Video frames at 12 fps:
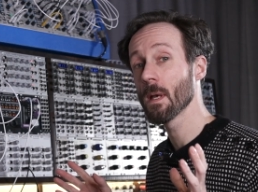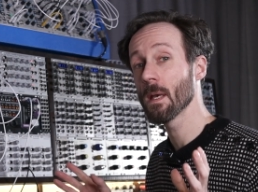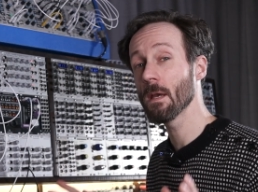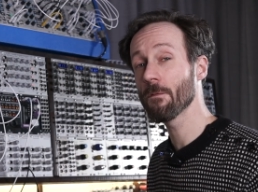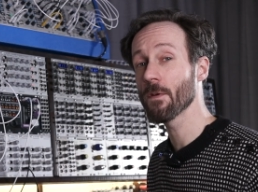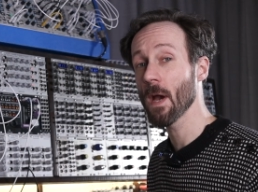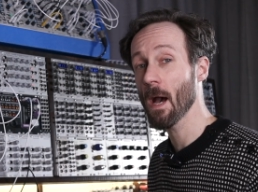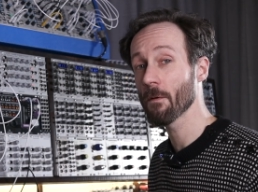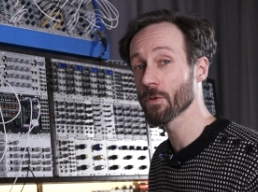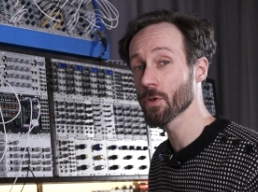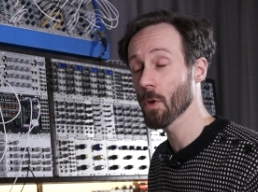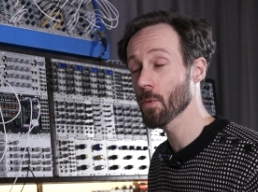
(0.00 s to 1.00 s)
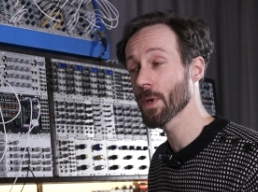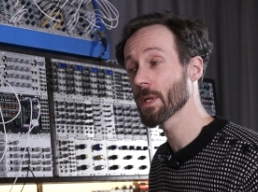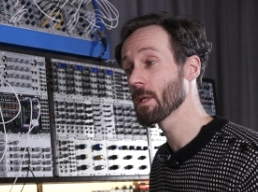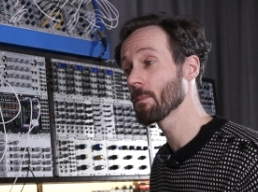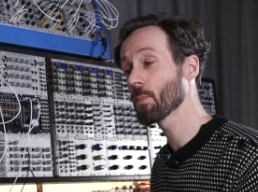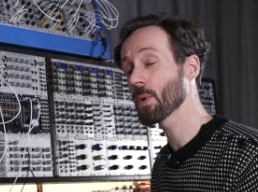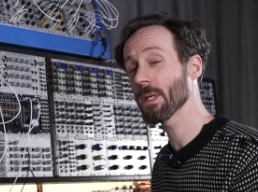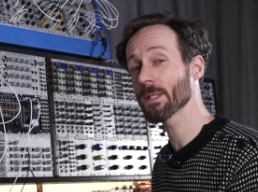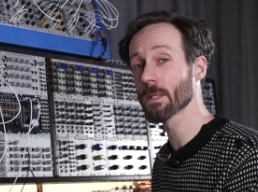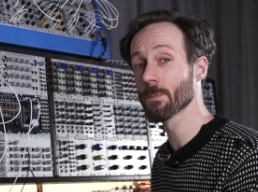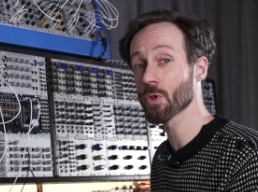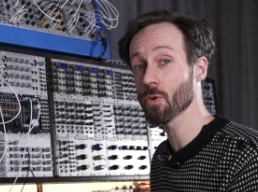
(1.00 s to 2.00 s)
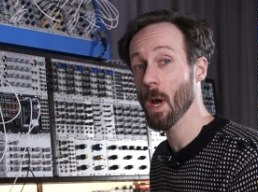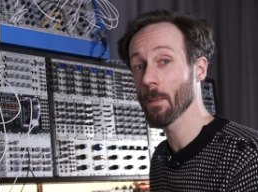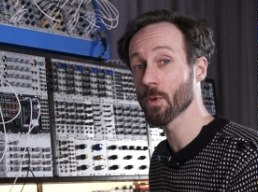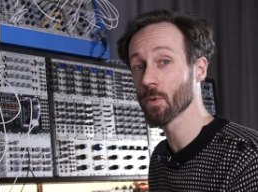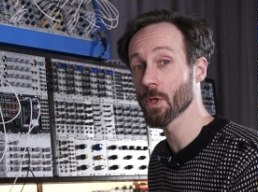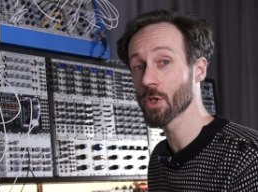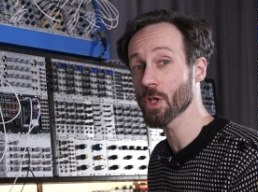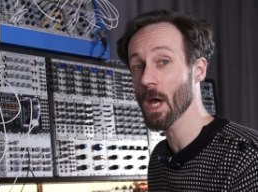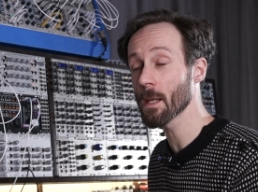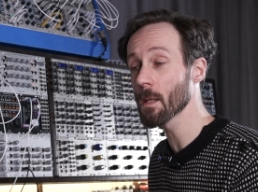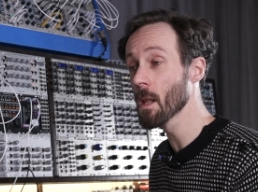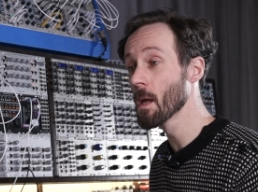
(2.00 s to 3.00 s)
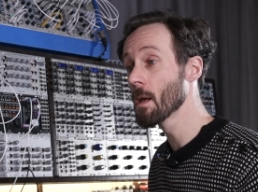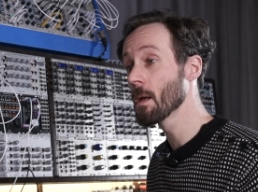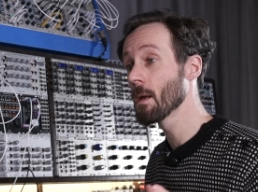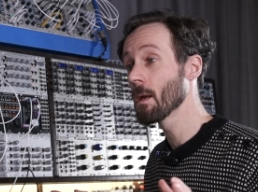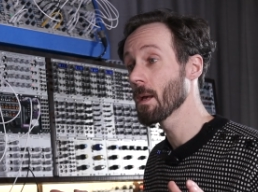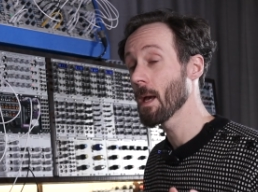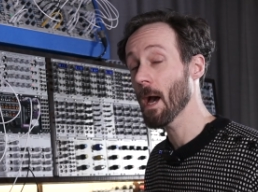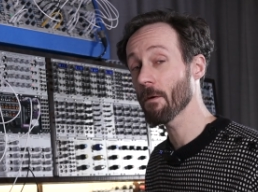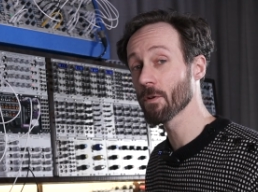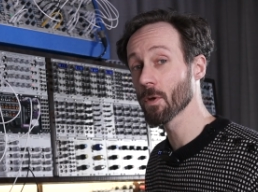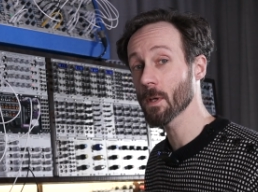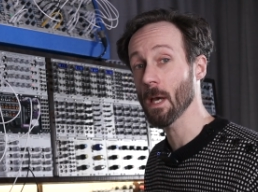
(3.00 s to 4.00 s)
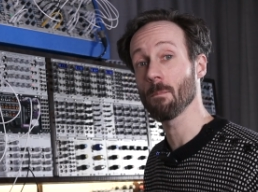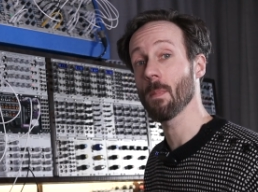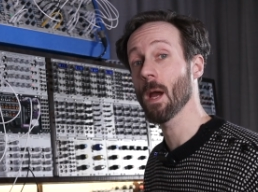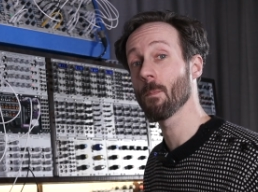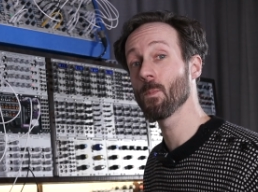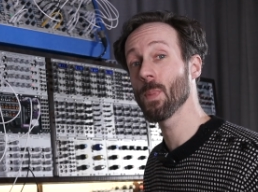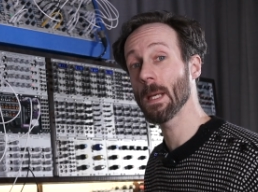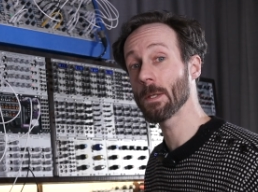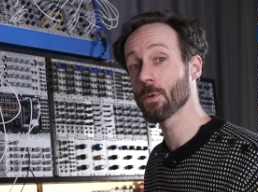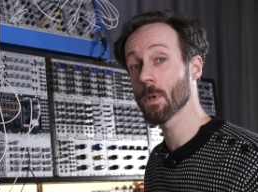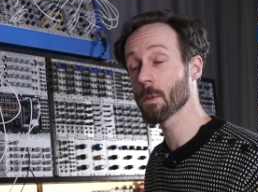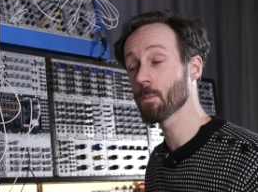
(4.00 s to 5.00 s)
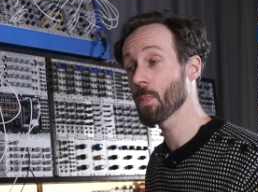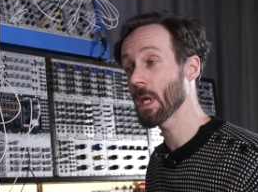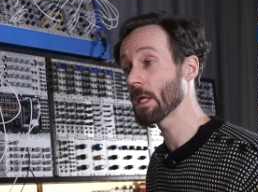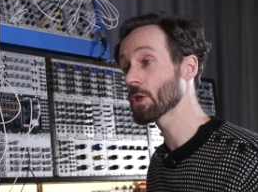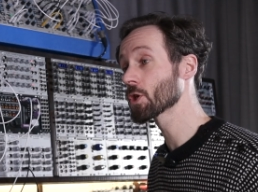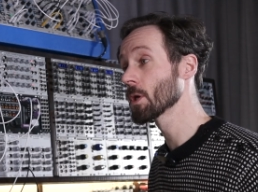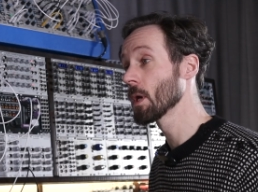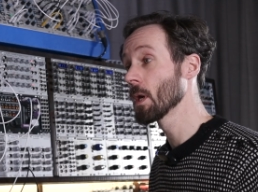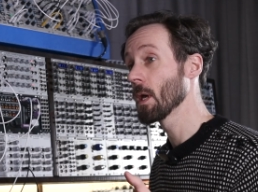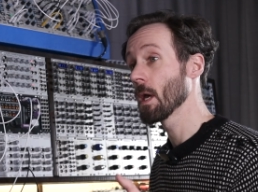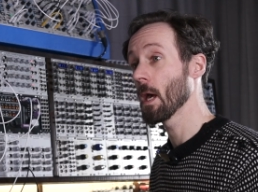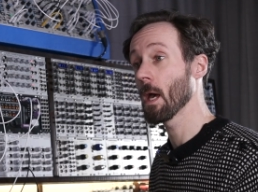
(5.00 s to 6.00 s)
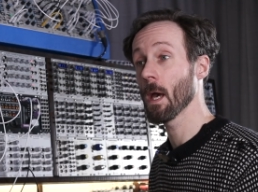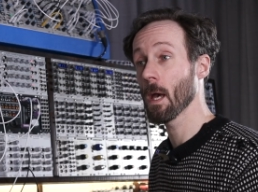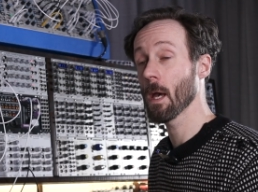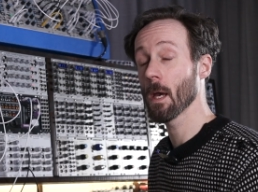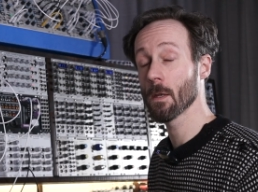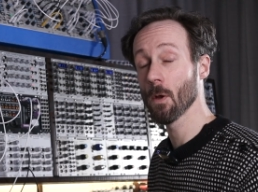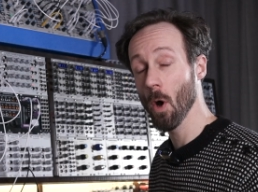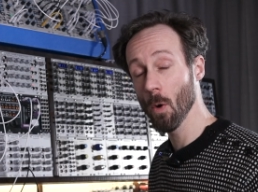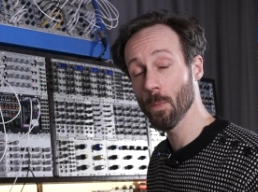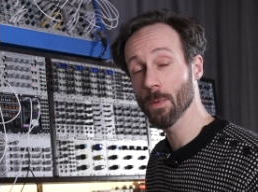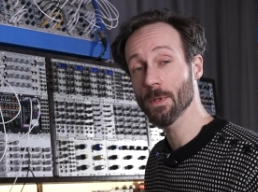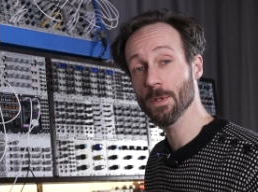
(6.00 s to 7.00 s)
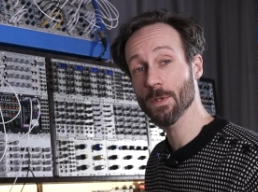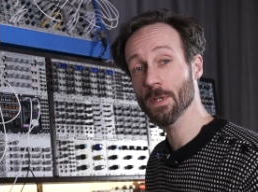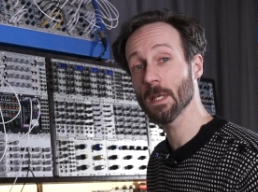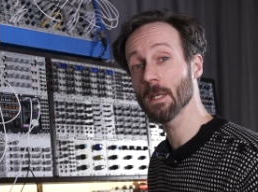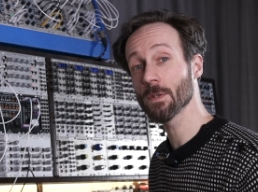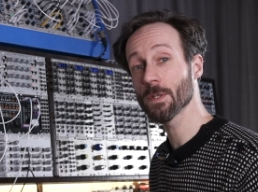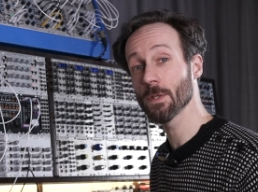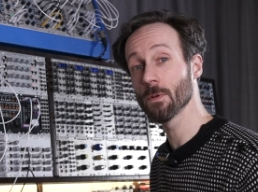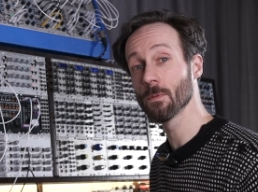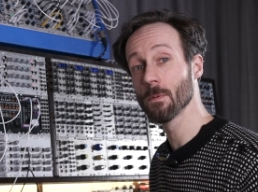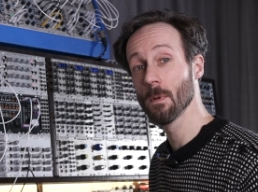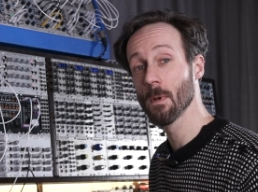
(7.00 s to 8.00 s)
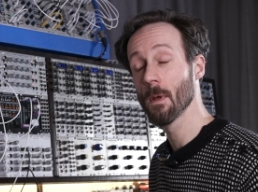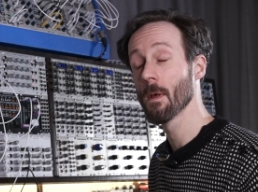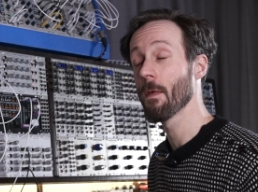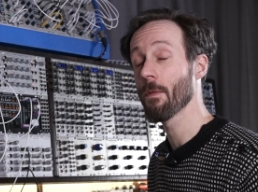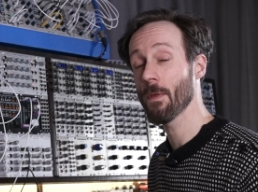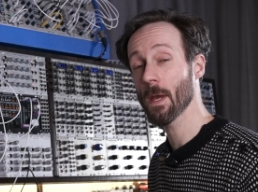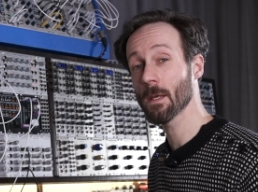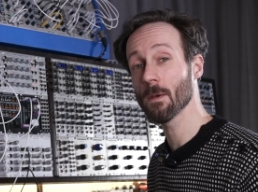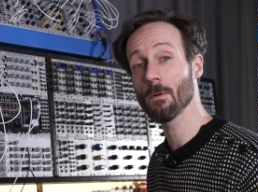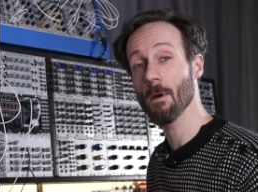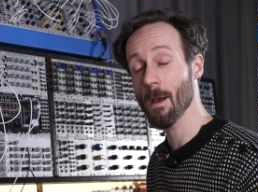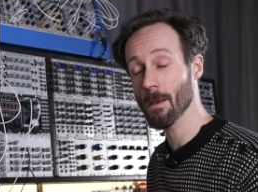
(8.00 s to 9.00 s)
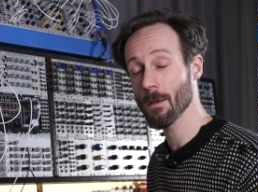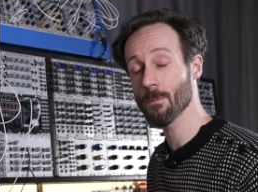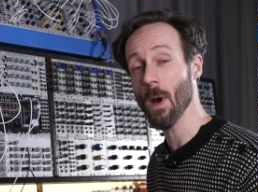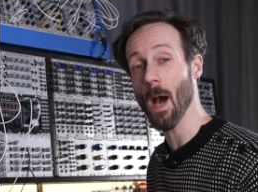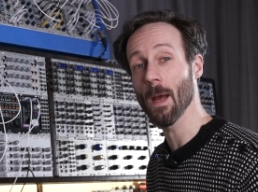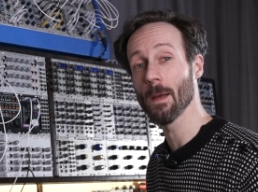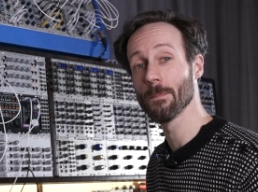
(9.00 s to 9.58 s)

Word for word: If you haven't already, please subscribe to the channel. Have a look at my Patreon page and hope to see you soon. Thank you and goodbye.